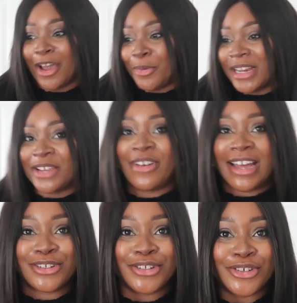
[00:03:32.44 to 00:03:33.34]
quickly
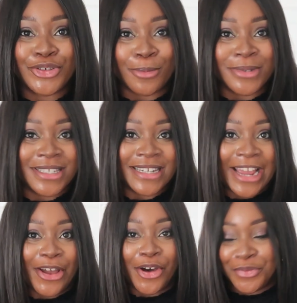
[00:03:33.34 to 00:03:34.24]
ran to the shops
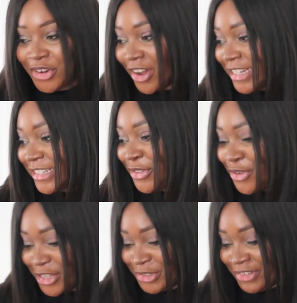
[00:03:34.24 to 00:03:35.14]
today after I did the
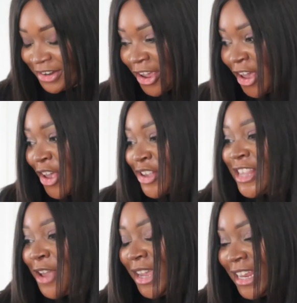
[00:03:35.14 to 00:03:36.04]
nursery run.
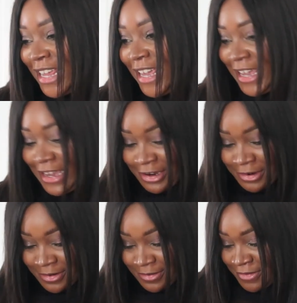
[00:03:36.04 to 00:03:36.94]
So in here
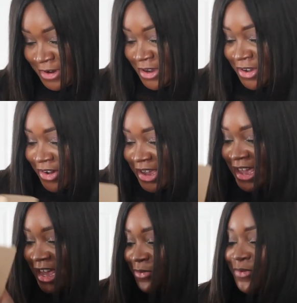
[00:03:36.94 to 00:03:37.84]
I
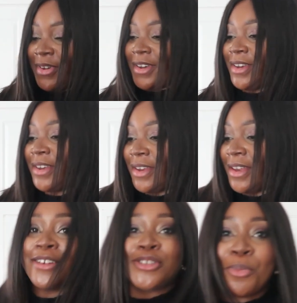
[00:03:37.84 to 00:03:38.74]
have
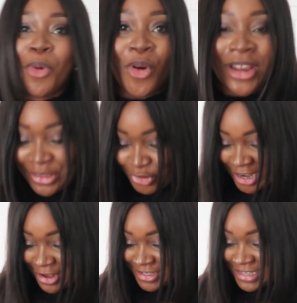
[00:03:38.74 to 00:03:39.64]
some more leather
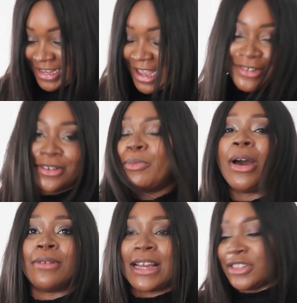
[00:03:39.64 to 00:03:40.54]
trousers, and
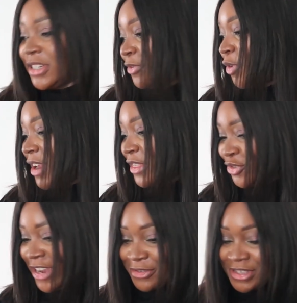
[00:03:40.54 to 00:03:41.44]
well, actually I've got
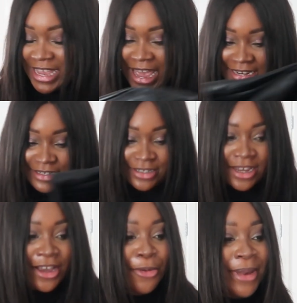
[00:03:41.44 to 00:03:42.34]
leather trousers and
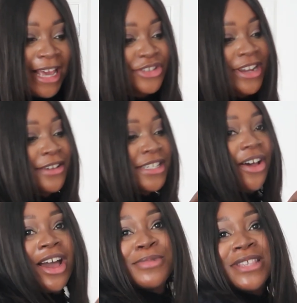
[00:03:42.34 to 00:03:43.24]
black trousers.
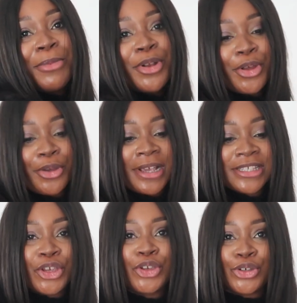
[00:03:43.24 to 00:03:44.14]
I'm someone who
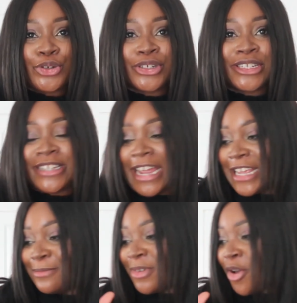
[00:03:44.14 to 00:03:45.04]
is a huge
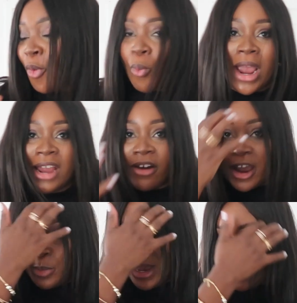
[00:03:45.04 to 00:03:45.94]
denim wearer.
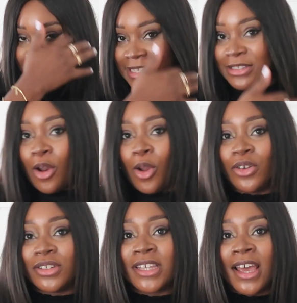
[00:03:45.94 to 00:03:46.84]
I wear jeans a
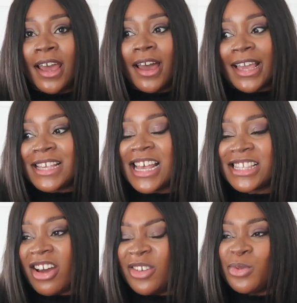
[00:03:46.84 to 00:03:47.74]
lot. I guess
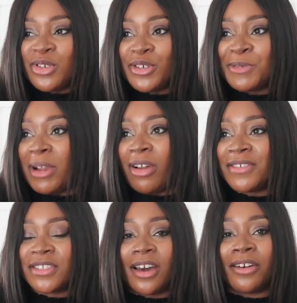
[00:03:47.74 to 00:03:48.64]
that's kind of what suits my
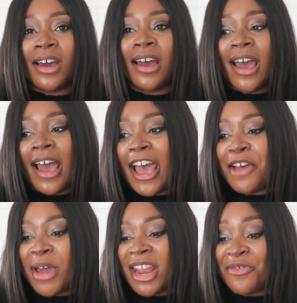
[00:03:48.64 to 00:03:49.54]
lifestyle.
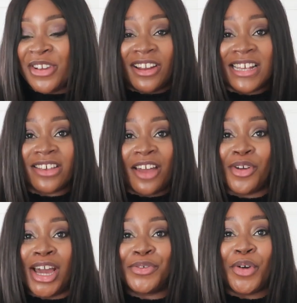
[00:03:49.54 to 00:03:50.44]
And I've realised that
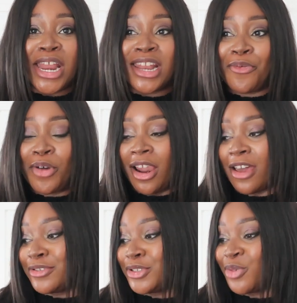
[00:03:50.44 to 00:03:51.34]
I've kind of got enough
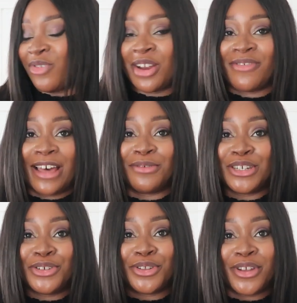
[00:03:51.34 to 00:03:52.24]
clothes to run around
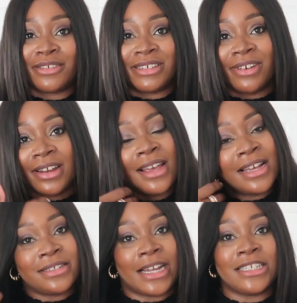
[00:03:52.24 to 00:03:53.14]
and do the nursery run,
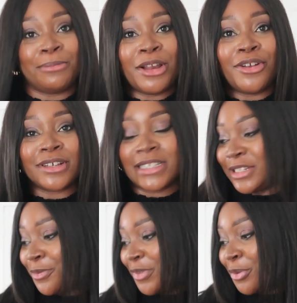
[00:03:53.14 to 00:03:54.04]
change up my look,
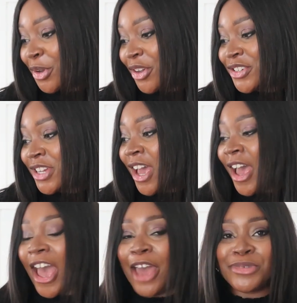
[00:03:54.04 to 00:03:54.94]
still feel good.
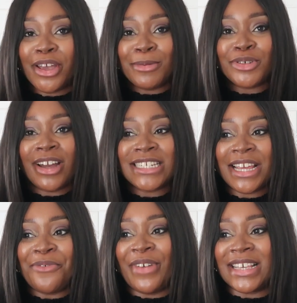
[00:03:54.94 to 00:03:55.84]
So I'm trying
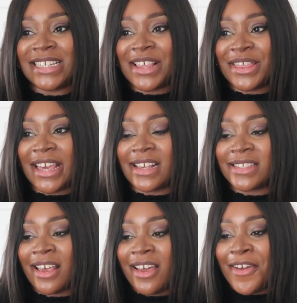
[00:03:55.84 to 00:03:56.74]
to invest in
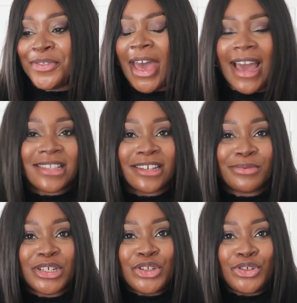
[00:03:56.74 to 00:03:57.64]
things that add
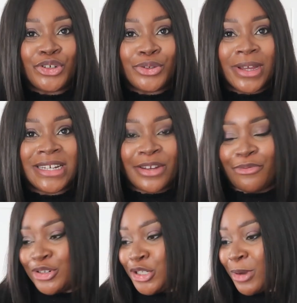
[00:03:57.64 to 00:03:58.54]
something new and
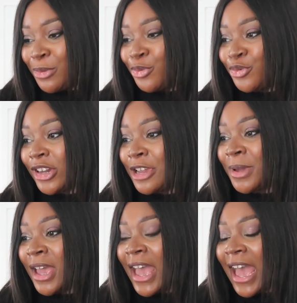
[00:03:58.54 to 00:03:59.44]
different to my
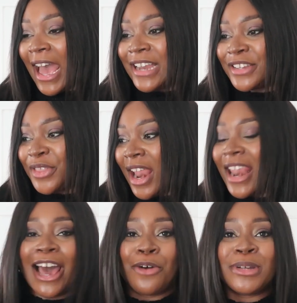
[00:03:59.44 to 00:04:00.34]
wardrobe and that
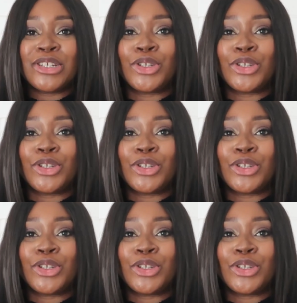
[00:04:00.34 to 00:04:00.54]
allow me